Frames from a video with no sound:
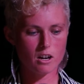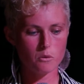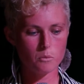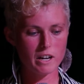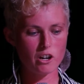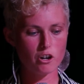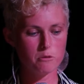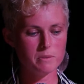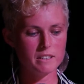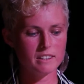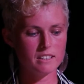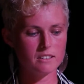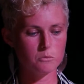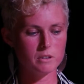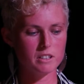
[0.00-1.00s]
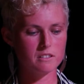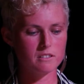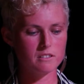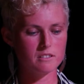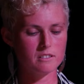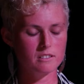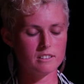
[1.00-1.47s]
We're hoping that
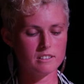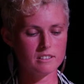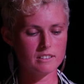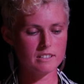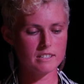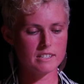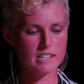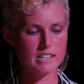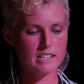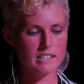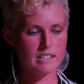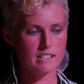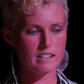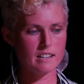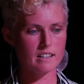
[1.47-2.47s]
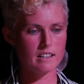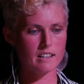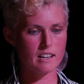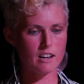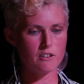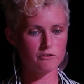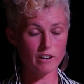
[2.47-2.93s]
we'll see
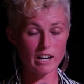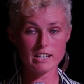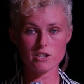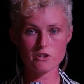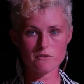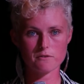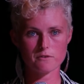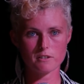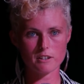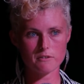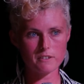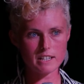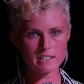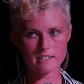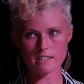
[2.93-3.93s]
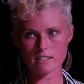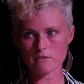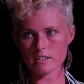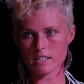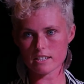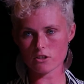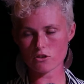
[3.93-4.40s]
a range of effects
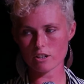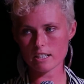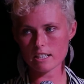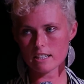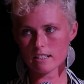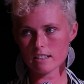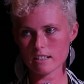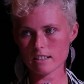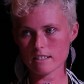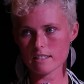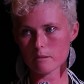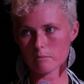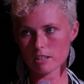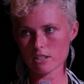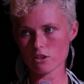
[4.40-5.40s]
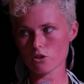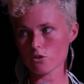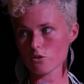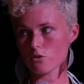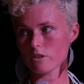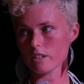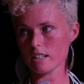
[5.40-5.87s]
of this treaty similar
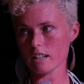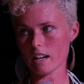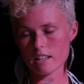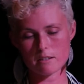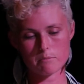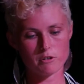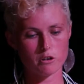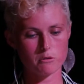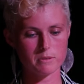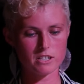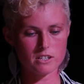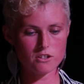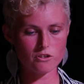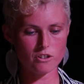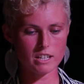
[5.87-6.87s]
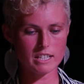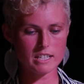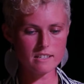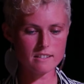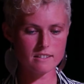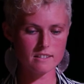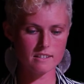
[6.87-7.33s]
to the other prohibition
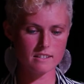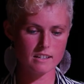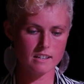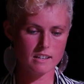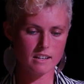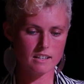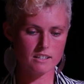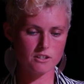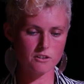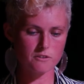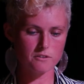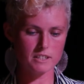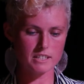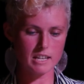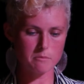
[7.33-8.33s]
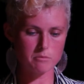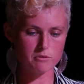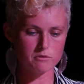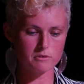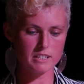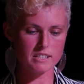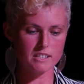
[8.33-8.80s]
treaties. So, for
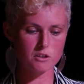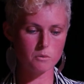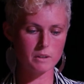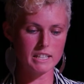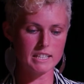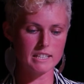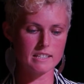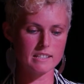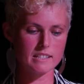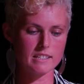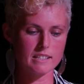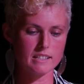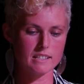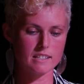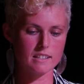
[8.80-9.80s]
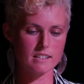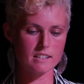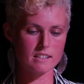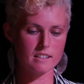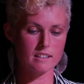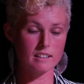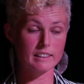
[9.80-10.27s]
example, it's 20 years since
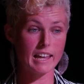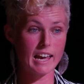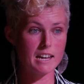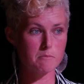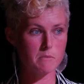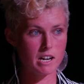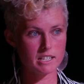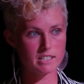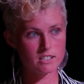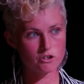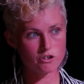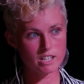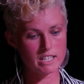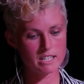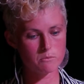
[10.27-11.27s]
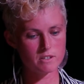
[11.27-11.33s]
the landmine treaty